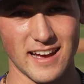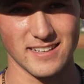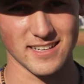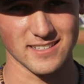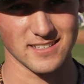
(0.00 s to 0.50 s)
high
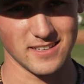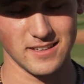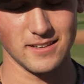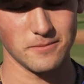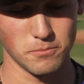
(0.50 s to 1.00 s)
intensity.
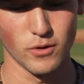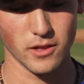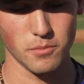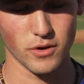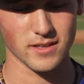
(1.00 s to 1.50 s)
He
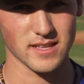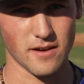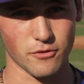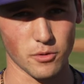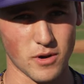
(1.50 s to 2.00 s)
really brings the
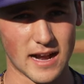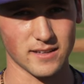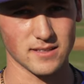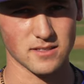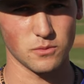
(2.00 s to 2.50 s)
effort to
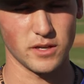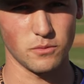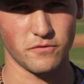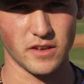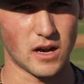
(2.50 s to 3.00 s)
practice.
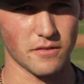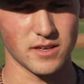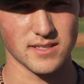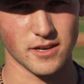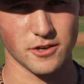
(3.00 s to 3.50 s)
We feed off his